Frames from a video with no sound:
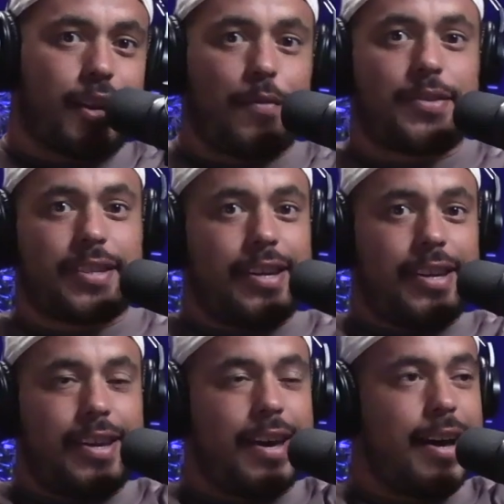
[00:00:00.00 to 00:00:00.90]

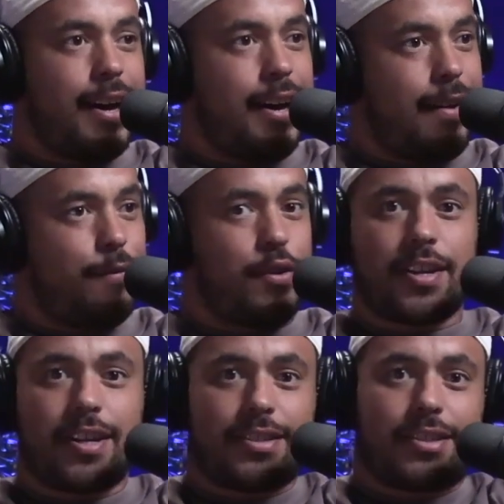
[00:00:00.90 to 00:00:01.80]
Obviously, a few
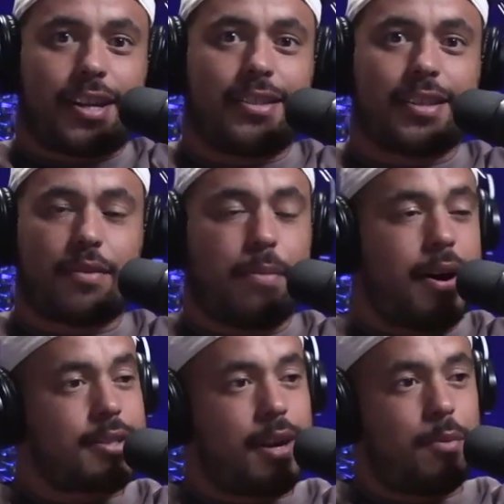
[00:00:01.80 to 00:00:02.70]
things have changed over the
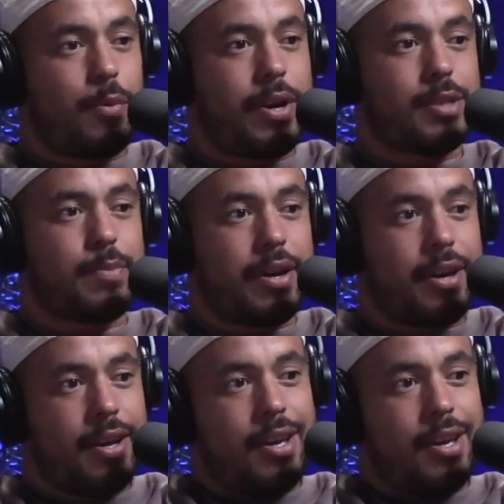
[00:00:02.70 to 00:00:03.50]
past couple of weeks, but